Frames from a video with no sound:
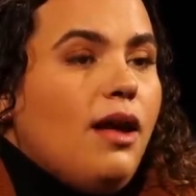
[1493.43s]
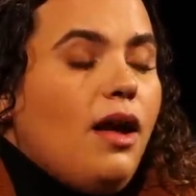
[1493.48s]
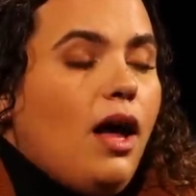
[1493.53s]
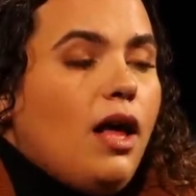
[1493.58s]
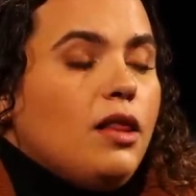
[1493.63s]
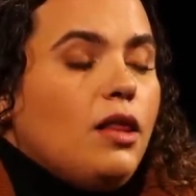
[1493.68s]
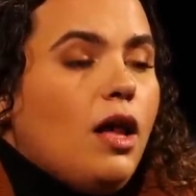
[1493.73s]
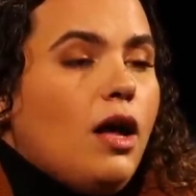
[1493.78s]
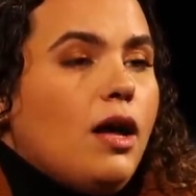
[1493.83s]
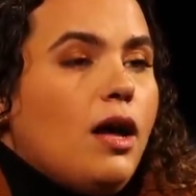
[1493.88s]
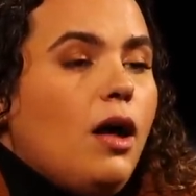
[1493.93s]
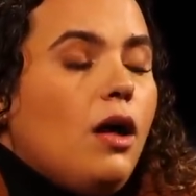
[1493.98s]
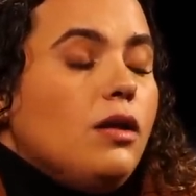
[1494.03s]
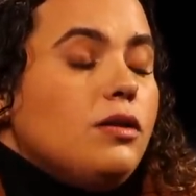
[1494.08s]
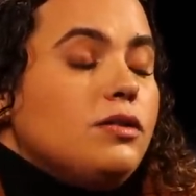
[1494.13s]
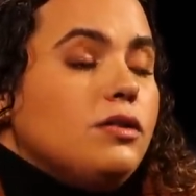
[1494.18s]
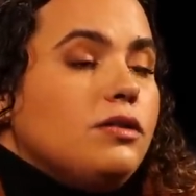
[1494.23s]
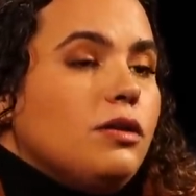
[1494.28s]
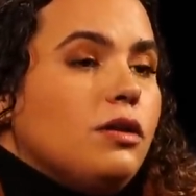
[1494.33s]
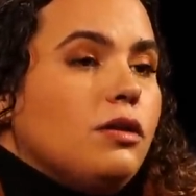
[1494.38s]
a lot.
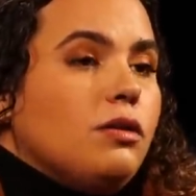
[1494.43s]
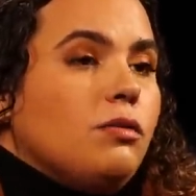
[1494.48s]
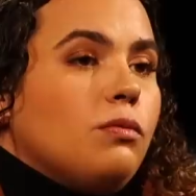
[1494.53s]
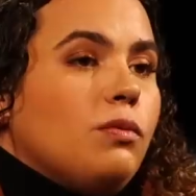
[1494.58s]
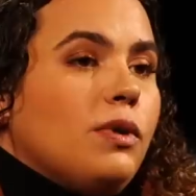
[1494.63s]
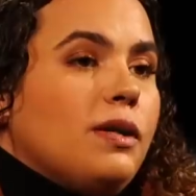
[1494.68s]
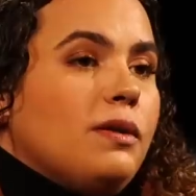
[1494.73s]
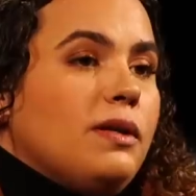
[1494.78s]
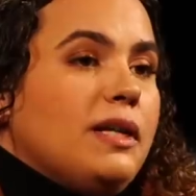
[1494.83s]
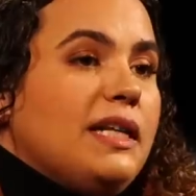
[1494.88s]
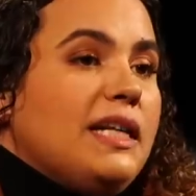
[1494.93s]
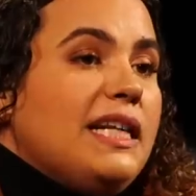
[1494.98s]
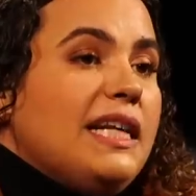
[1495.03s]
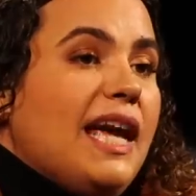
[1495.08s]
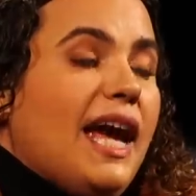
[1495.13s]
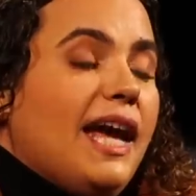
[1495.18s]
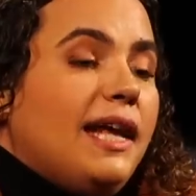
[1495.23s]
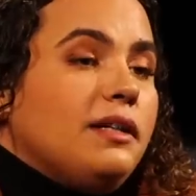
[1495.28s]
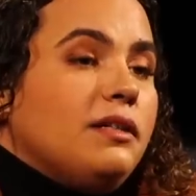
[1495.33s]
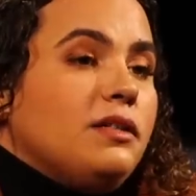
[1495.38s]
Also, when he
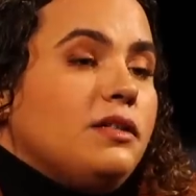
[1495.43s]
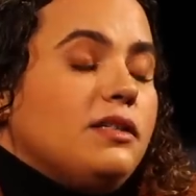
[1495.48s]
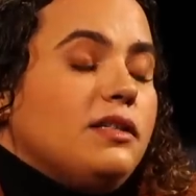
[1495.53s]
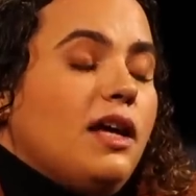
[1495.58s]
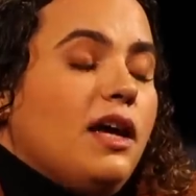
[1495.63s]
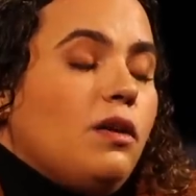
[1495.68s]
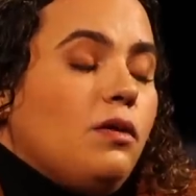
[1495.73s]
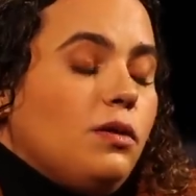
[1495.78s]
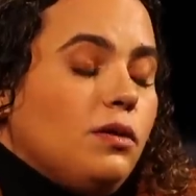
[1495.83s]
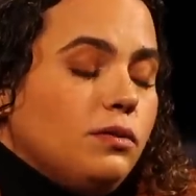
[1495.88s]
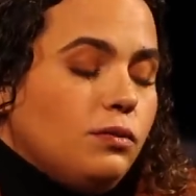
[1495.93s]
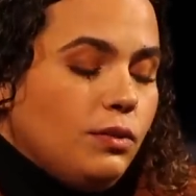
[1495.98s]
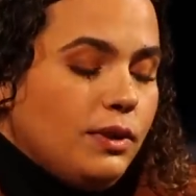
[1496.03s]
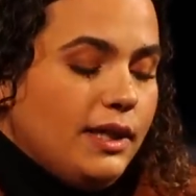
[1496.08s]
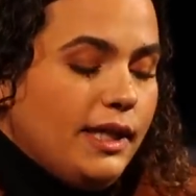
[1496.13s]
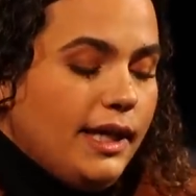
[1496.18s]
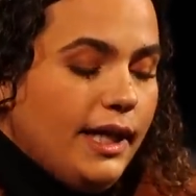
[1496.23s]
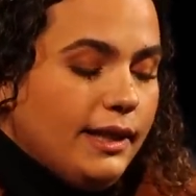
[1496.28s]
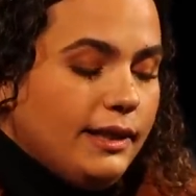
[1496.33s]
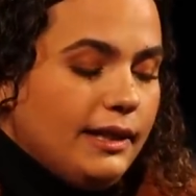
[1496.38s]
had
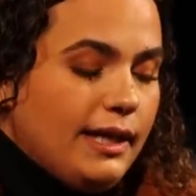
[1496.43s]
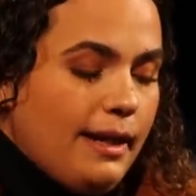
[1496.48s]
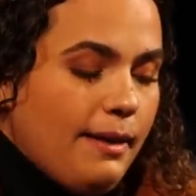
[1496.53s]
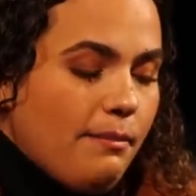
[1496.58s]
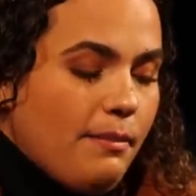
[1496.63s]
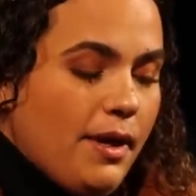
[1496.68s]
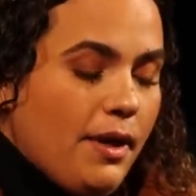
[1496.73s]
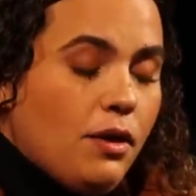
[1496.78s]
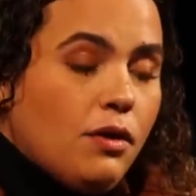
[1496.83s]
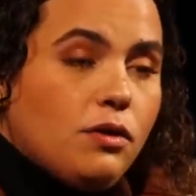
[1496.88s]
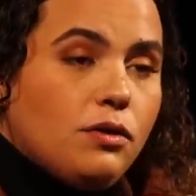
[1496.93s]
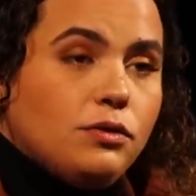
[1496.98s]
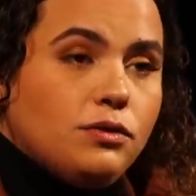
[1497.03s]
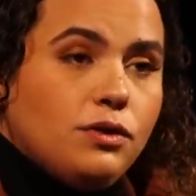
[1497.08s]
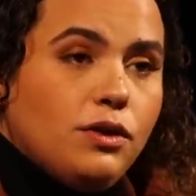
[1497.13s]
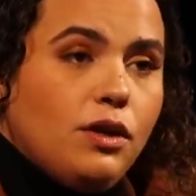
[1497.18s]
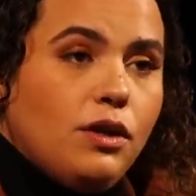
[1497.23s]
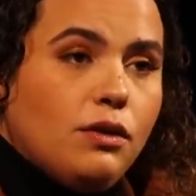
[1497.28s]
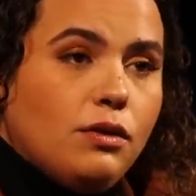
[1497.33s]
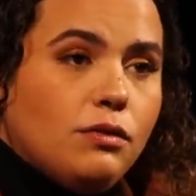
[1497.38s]
let my uncle
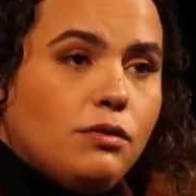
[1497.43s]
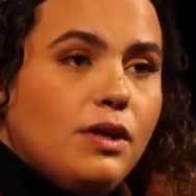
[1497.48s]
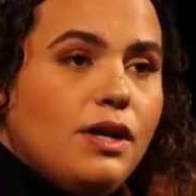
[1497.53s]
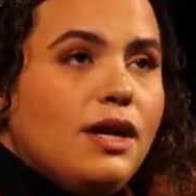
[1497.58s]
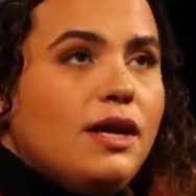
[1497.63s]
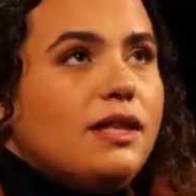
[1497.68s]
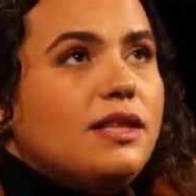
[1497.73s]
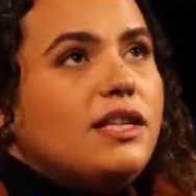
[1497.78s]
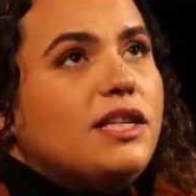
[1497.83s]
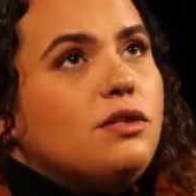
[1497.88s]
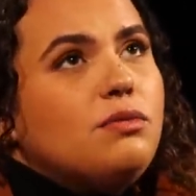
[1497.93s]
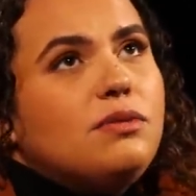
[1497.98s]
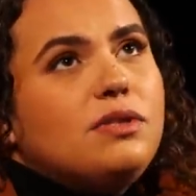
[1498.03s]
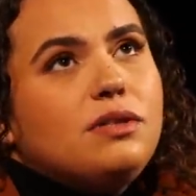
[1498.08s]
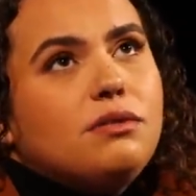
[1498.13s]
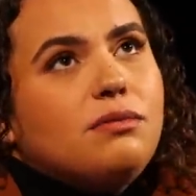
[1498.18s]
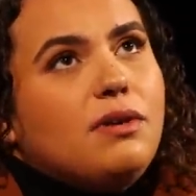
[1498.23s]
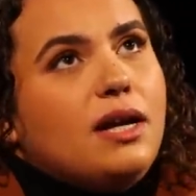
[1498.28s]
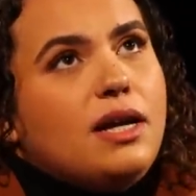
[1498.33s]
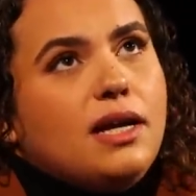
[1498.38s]
know, this was
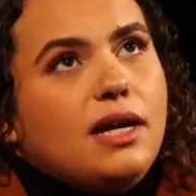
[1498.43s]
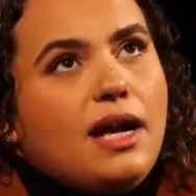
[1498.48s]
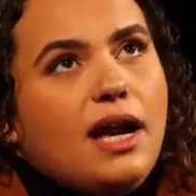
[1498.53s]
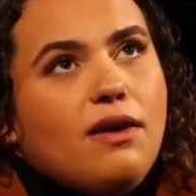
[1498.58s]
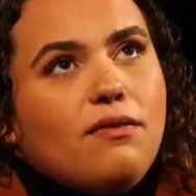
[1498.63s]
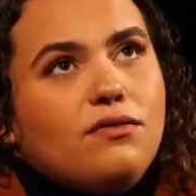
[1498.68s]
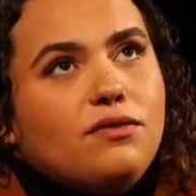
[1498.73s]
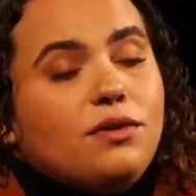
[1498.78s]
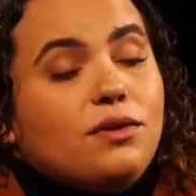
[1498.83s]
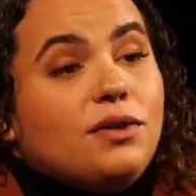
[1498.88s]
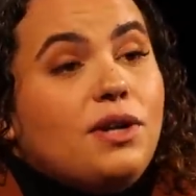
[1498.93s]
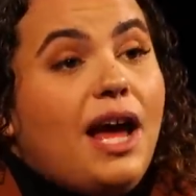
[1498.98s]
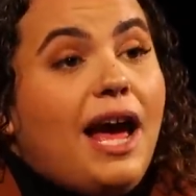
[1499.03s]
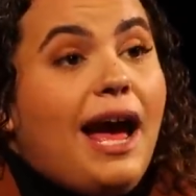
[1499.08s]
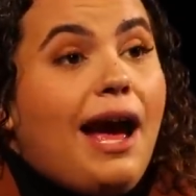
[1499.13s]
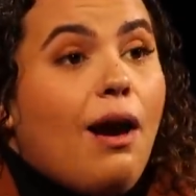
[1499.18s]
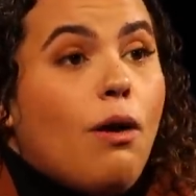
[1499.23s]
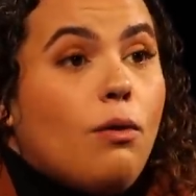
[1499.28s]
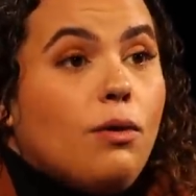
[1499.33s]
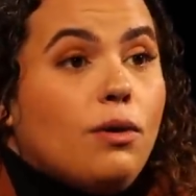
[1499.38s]
already after an
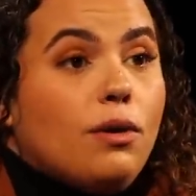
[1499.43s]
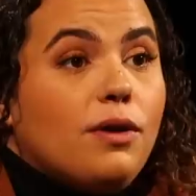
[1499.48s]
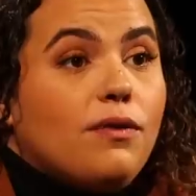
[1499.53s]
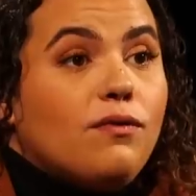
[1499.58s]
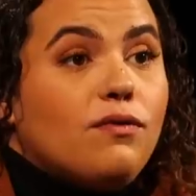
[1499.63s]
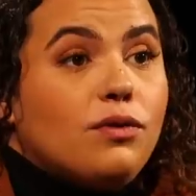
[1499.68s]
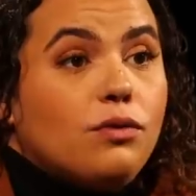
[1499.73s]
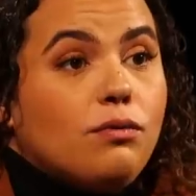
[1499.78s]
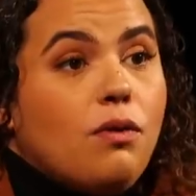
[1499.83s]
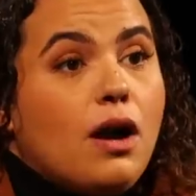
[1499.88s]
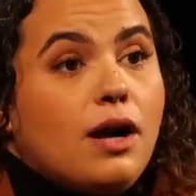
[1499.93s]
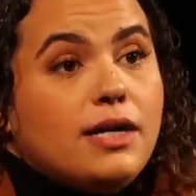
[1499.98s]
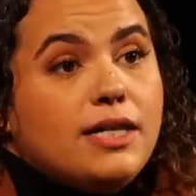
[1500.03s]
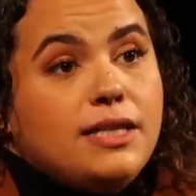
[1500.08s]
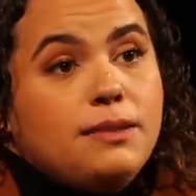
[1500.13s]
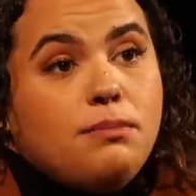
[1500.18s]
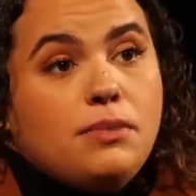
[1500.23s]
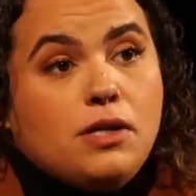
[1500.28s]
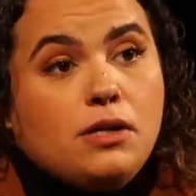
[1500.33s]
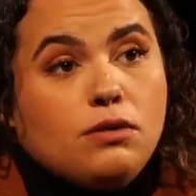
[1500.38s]
hour of the
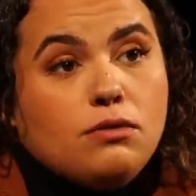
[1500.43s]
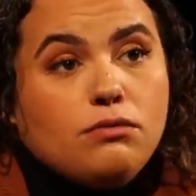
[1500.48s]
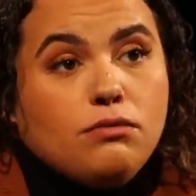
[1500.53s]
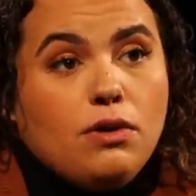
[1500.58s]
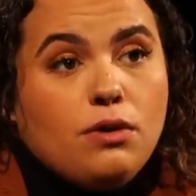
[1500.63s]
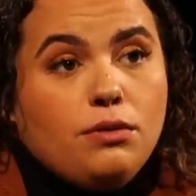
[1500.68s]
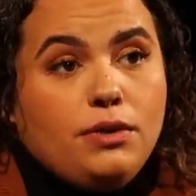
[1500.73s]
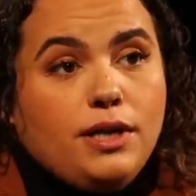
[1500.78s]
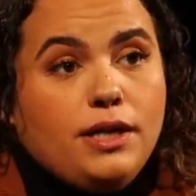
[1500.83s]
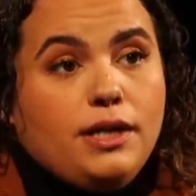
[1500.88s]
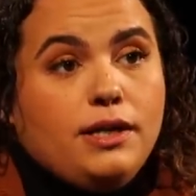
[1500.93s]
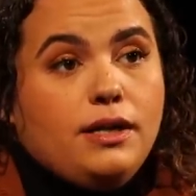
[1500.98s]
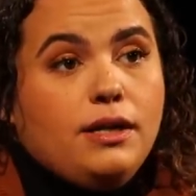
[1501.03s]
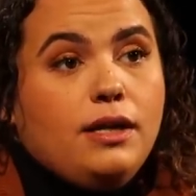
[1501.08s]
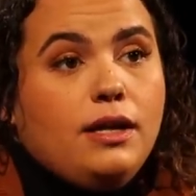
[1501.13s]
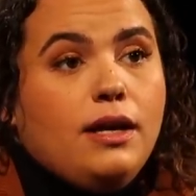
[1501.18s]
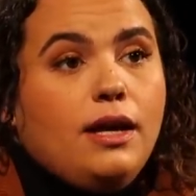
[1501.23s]
rockets being thrown in.